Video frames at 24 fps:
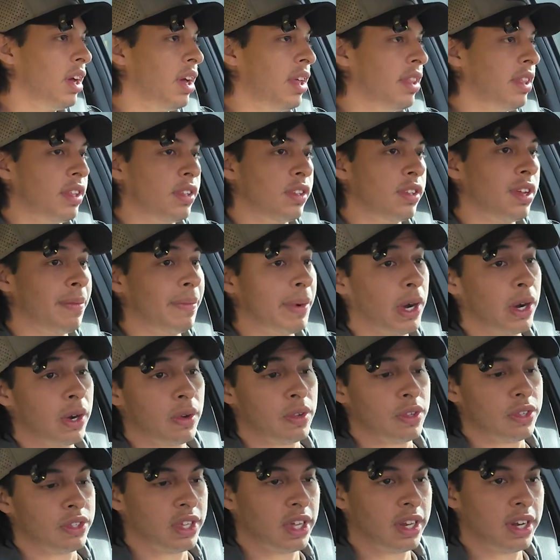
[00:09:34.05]
And then
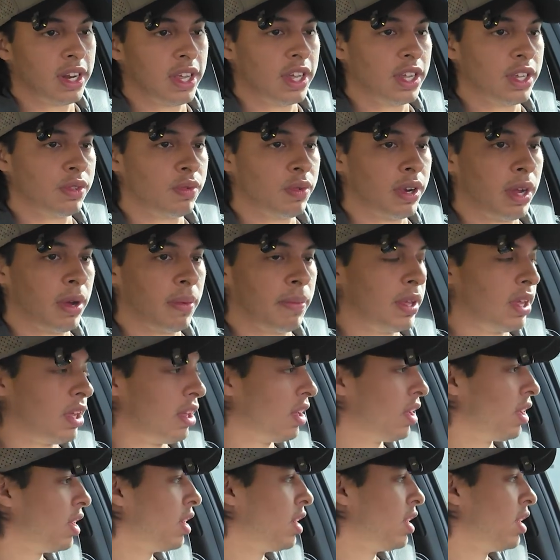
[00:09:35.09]
tomorrow and Sunday is when I'll
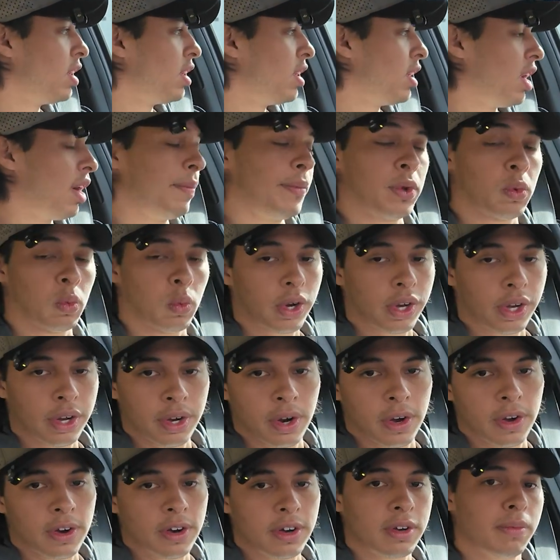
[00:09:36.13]
be working
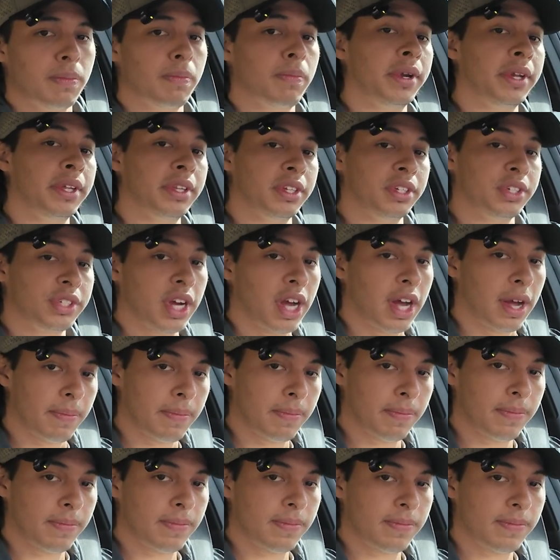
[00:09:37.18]
hard, but in the shop.
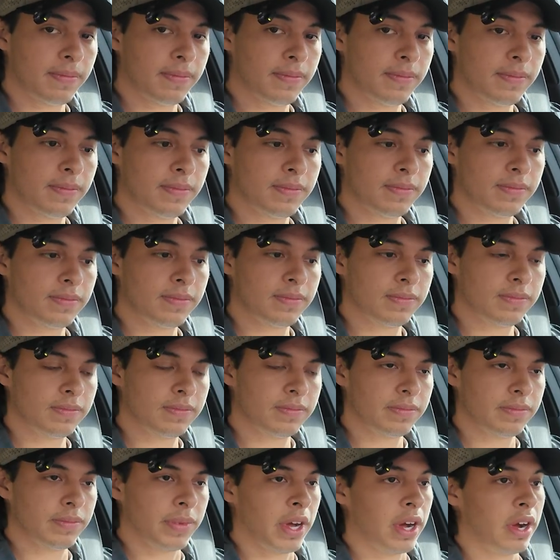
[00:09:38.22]

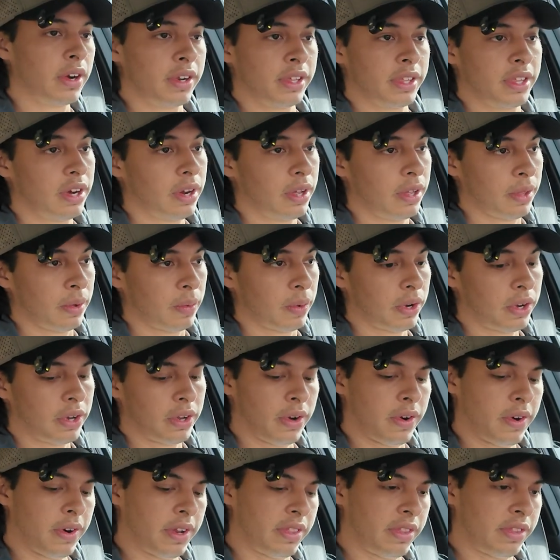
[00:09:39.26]
I already did all the working
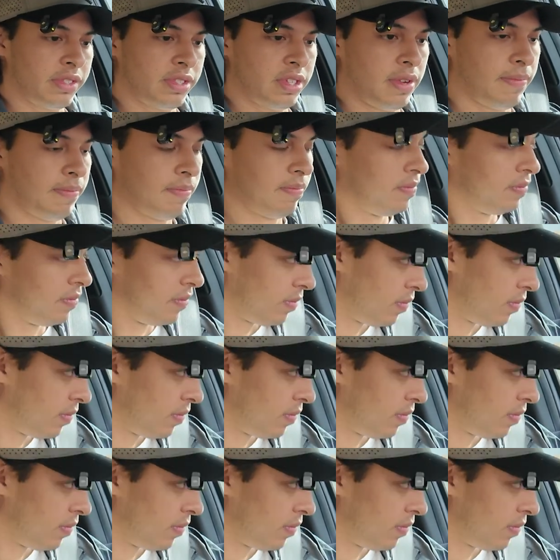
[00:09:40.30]
hard at the gym.